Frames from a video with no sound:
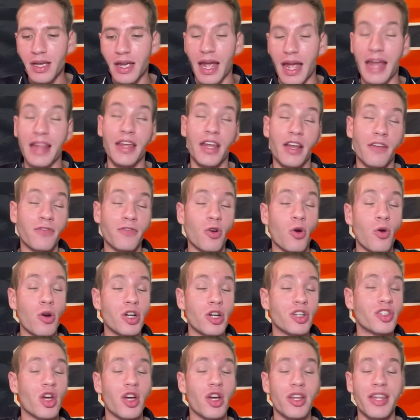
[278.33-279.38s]
And then, of
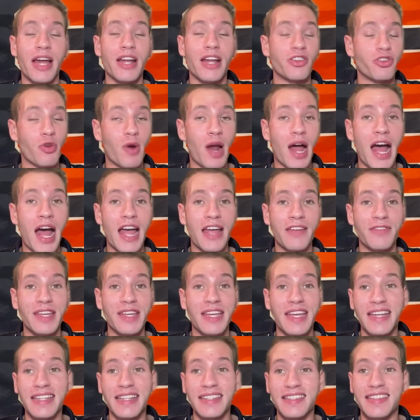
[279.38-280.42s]
course, on that drive, he
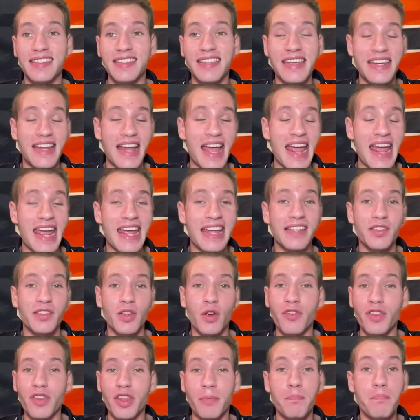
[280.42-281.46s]
hit Zeed Haynes
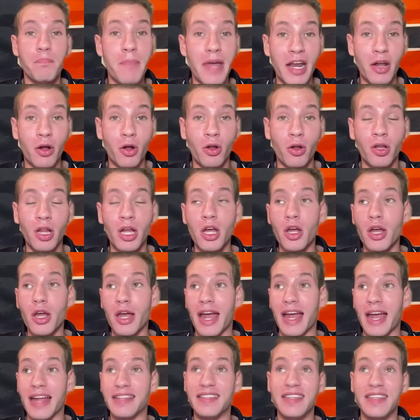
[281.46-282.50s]
over the middle,
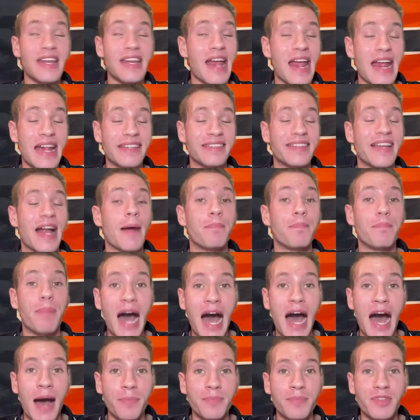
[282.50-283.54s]
and Zeed Haynes got
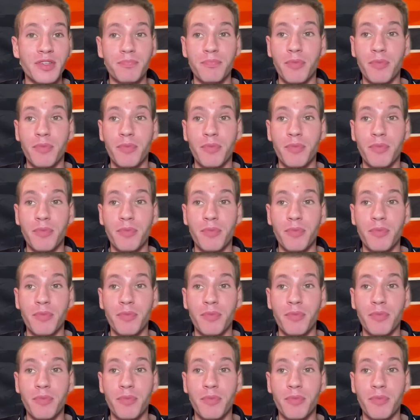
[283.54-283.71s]
popped.